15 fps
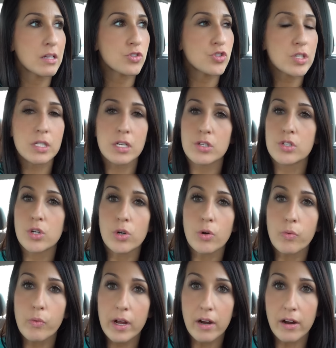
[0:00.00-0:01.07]
just because you're
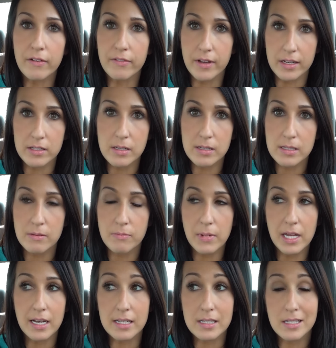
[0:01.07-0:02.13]
aware of it doesn't
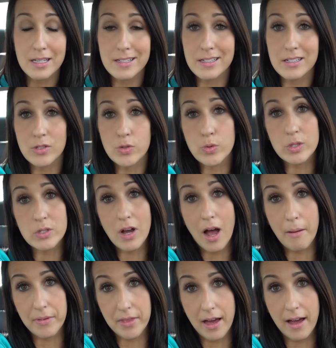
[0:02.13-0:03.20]
mean it's easy to
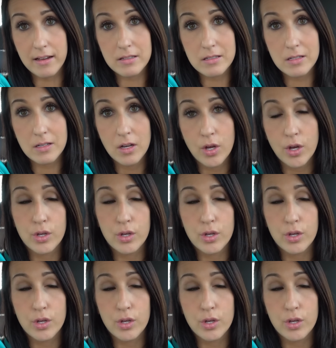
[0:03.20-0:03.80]
stop that.